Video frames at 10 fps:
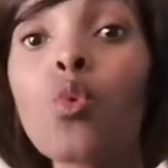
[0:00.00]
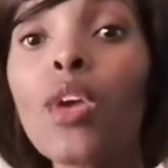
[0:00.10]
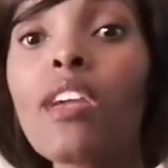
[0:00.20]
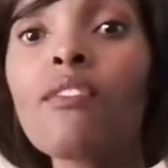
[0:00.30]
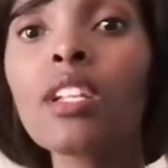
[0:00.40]

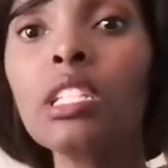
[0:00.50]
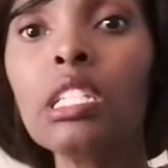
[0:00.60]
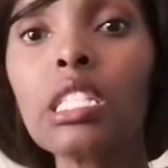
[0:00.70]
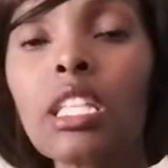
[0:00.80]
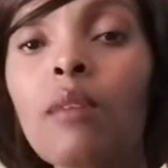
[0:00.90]
Whoever
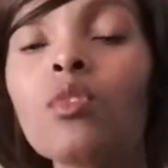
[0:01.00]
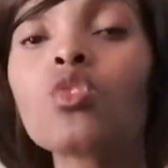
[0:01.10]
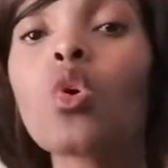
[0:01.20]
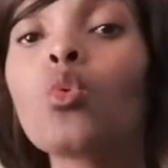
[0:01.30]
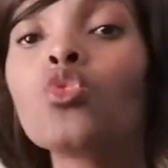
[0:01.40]
needs them is
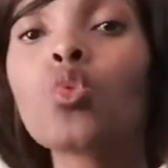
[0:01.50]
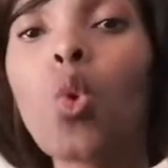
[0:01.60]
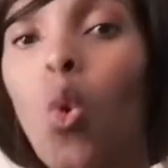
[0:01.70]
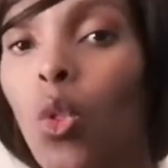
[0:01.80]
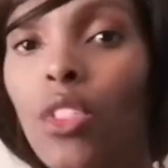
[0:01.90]
going to
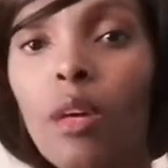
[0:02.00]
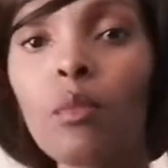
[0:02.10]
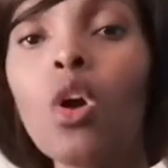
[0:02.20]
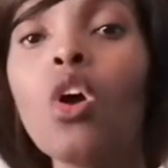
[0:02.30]
call them.